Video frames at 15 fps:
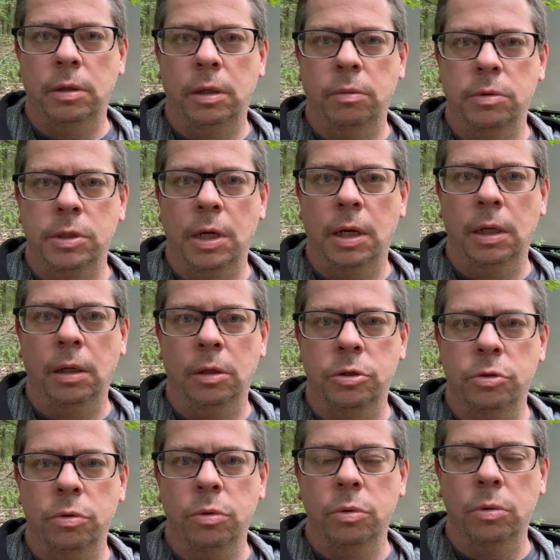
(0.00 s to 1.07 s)
it was getting a
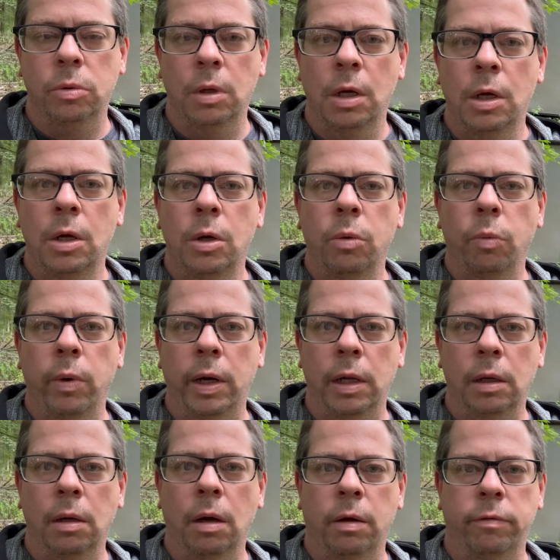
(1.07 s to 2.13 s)
true
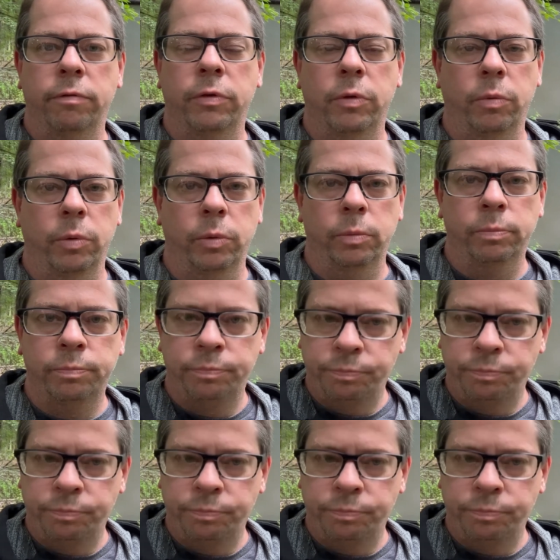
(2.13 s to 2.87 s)
reading of the room,